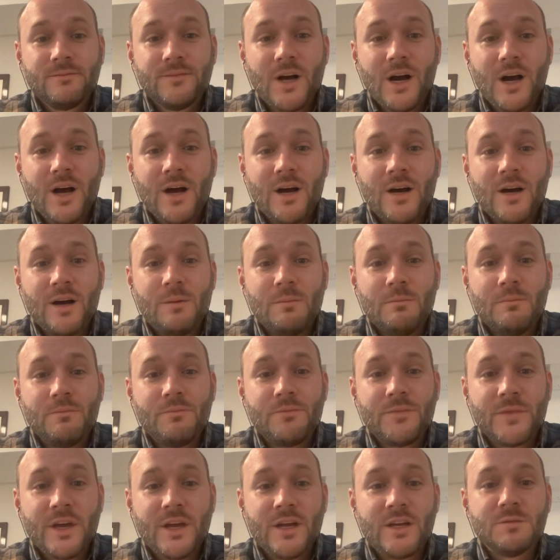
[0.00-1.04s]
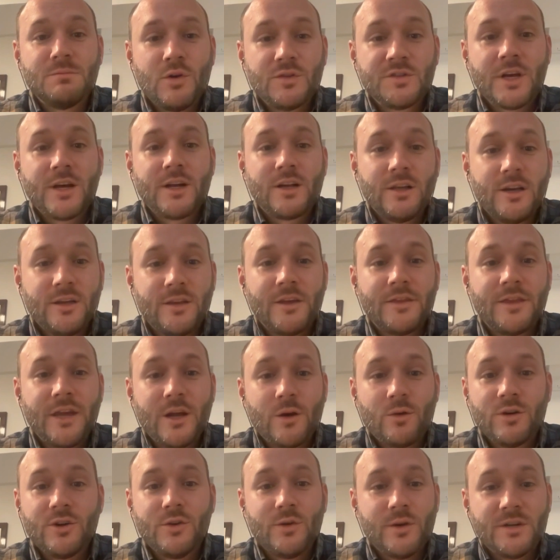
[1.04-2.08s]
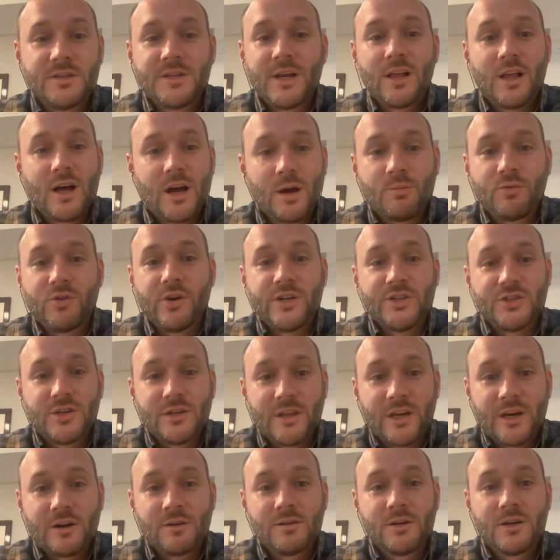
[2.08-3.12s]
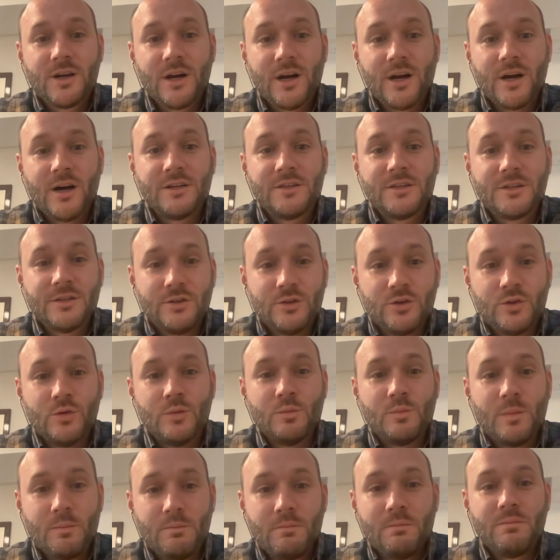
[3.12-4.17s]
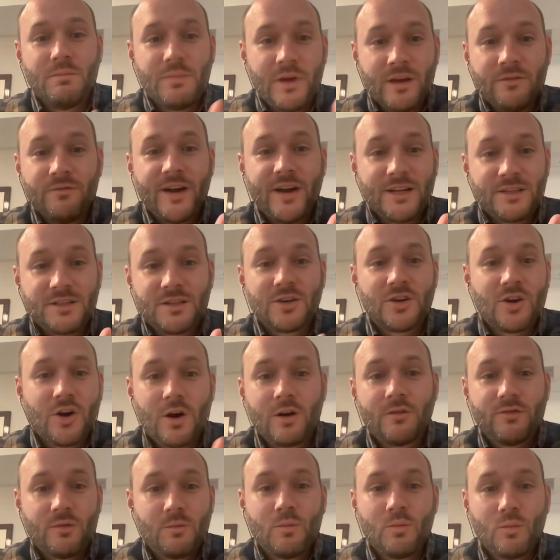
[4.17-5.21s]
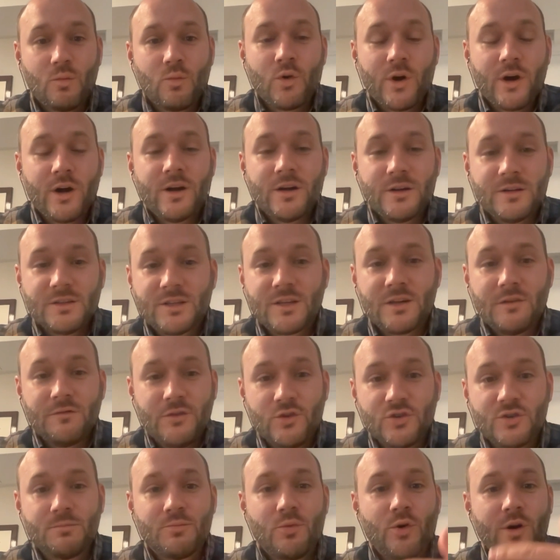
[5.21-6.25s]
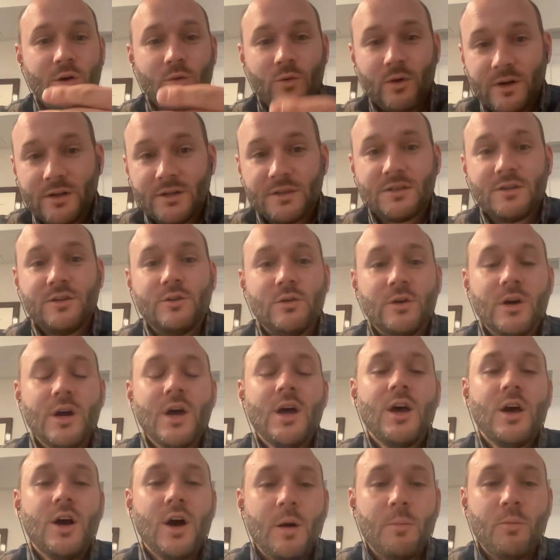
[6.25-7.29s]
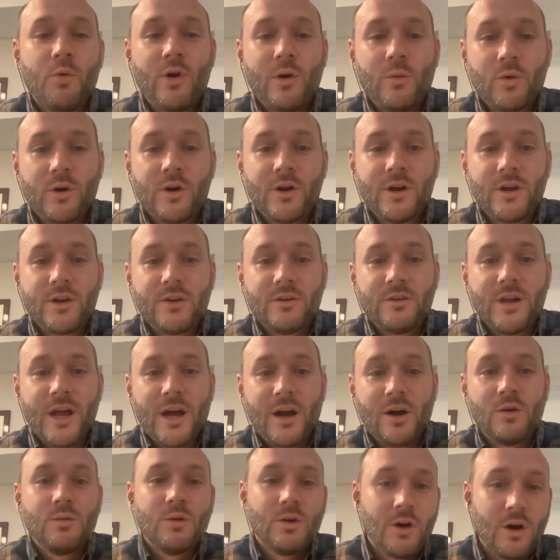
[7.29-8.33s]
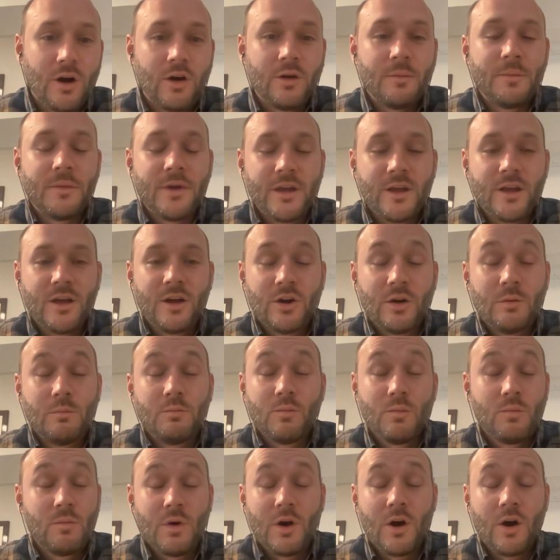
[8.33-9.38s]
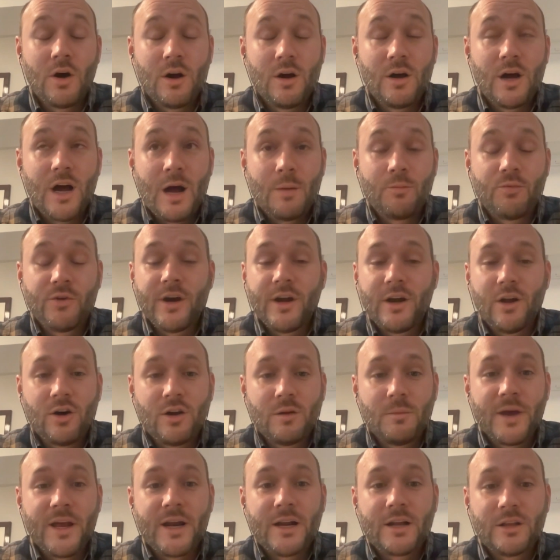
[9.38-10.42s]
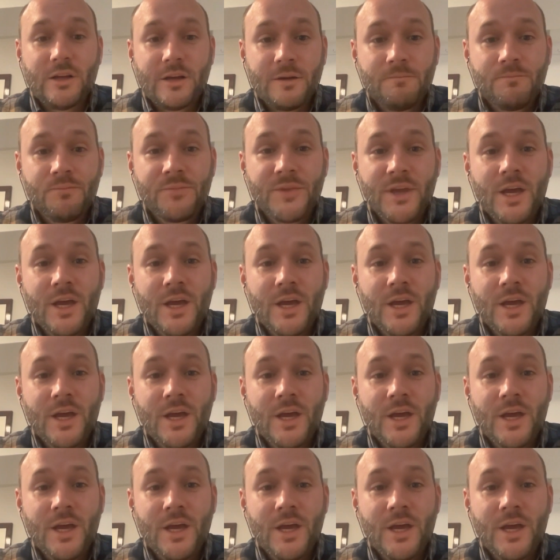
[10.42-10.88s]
That is most likely that they were doing teleoperation there to advance the car from where its confusion point was to a point where it could now automate or operate automatically.